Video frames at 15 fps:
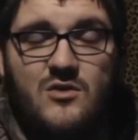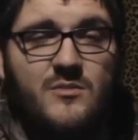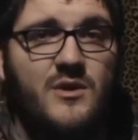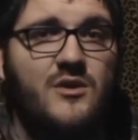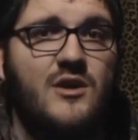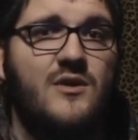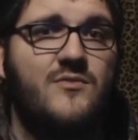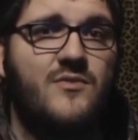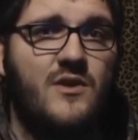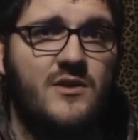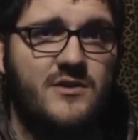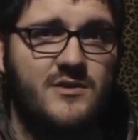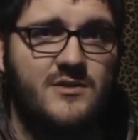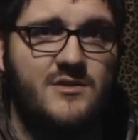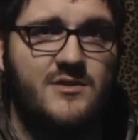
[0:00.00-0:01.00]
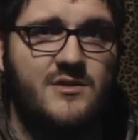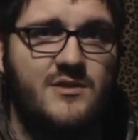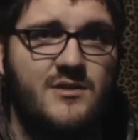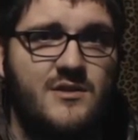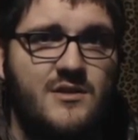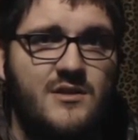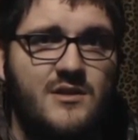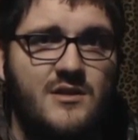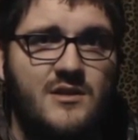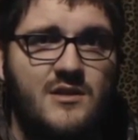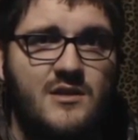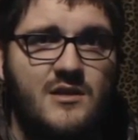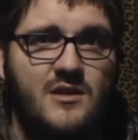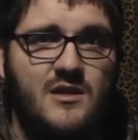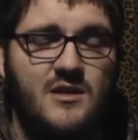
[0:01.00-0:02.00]
one of my grandfathers,
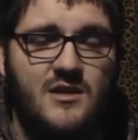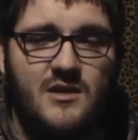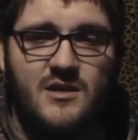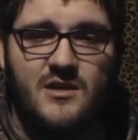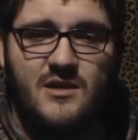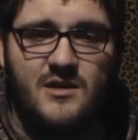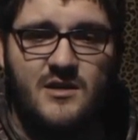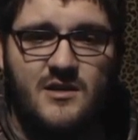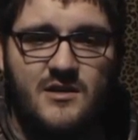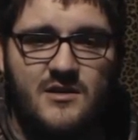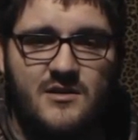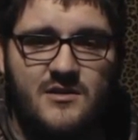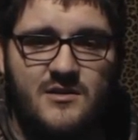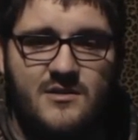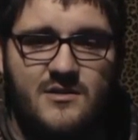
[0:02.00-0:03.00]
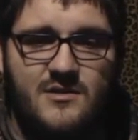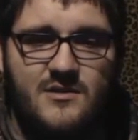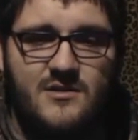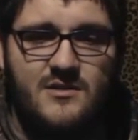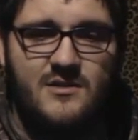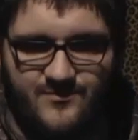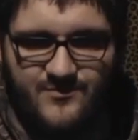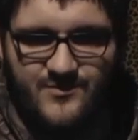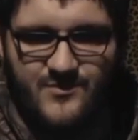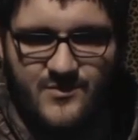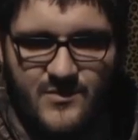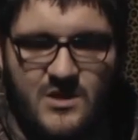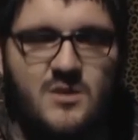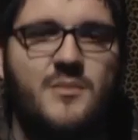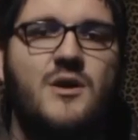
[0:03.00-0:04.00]
he
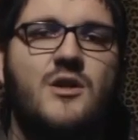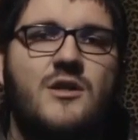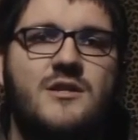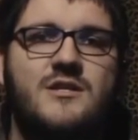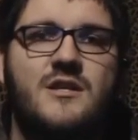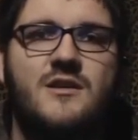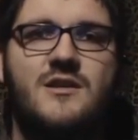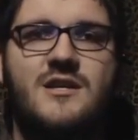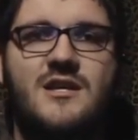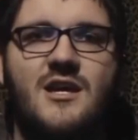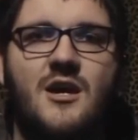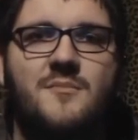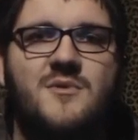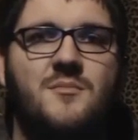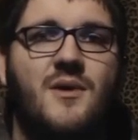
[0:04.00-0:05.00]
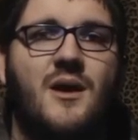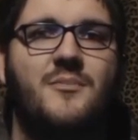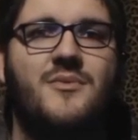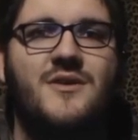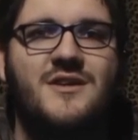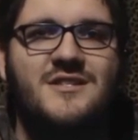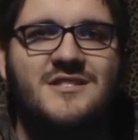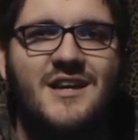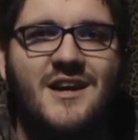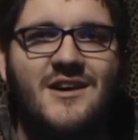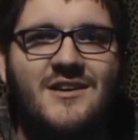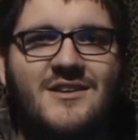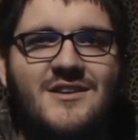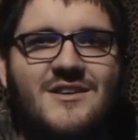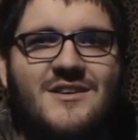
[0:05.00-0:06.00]
in the military, he helped map things
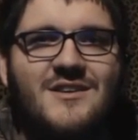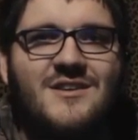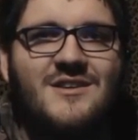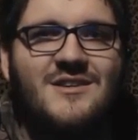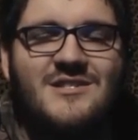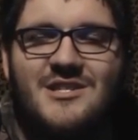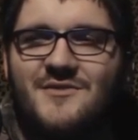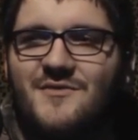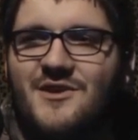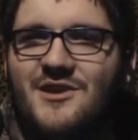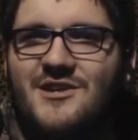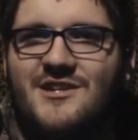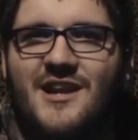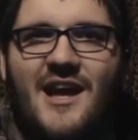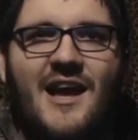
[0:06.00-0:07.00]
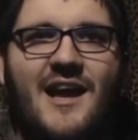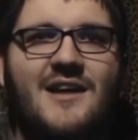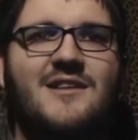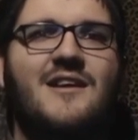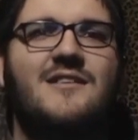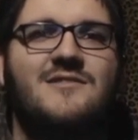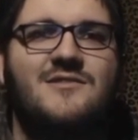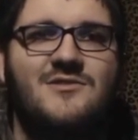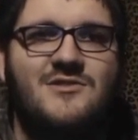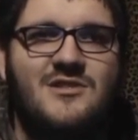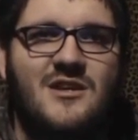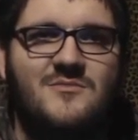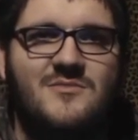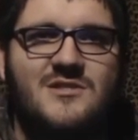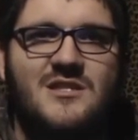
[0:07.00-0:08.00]
out. So I figured, nah, I'd do
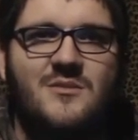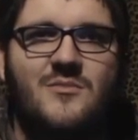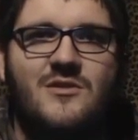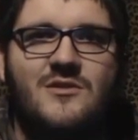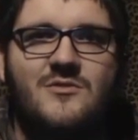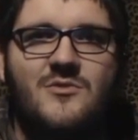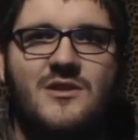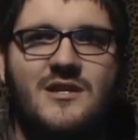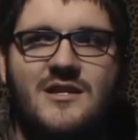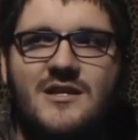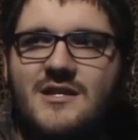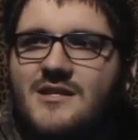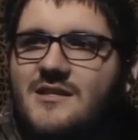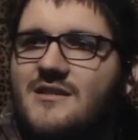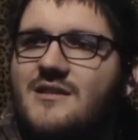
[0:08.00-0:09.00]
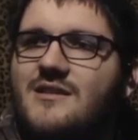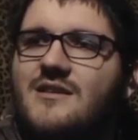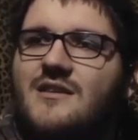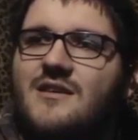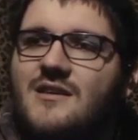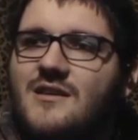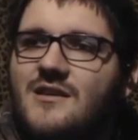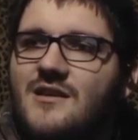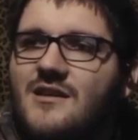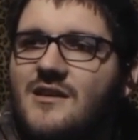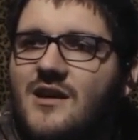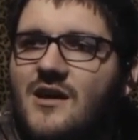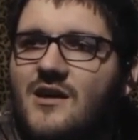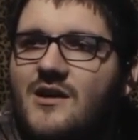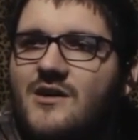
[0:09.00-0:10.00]
something similar to what he did.
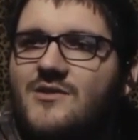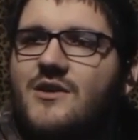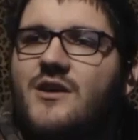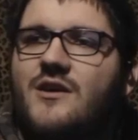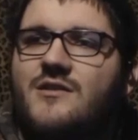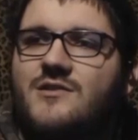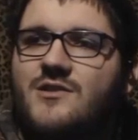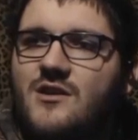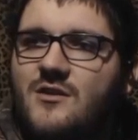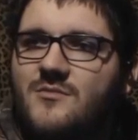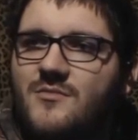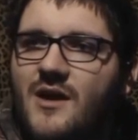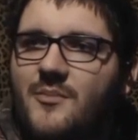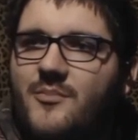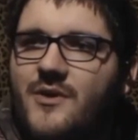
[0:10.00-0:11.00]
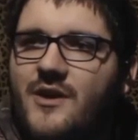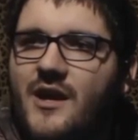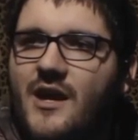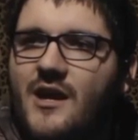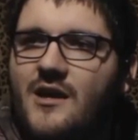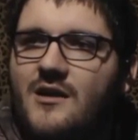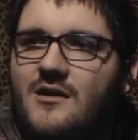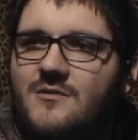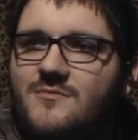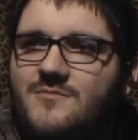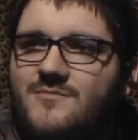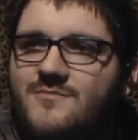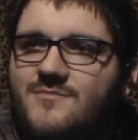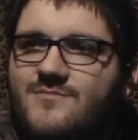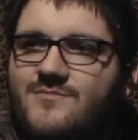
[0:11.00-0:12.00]
Got on there and started mapping out.
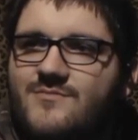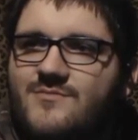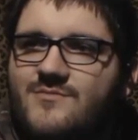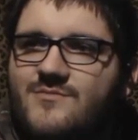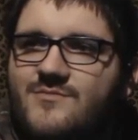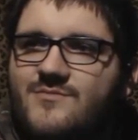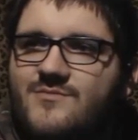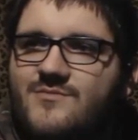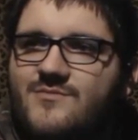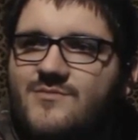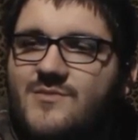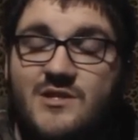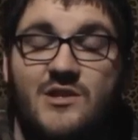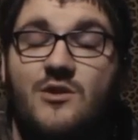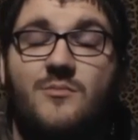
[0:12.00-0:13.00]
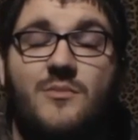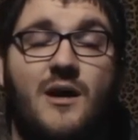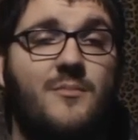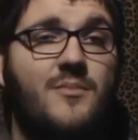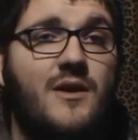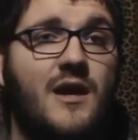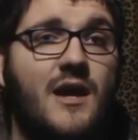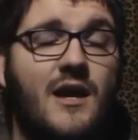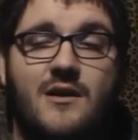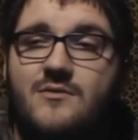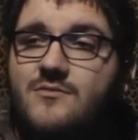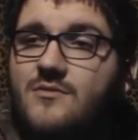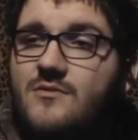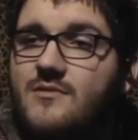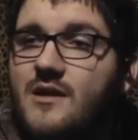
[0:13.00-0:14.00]
Still mapping
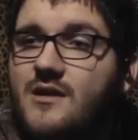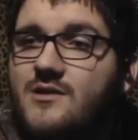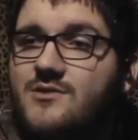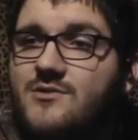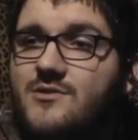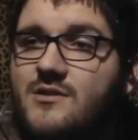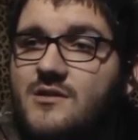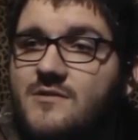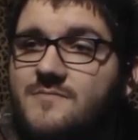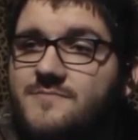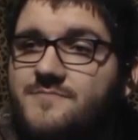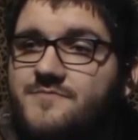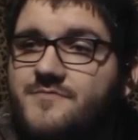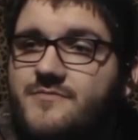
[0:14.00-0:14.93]
out, actually.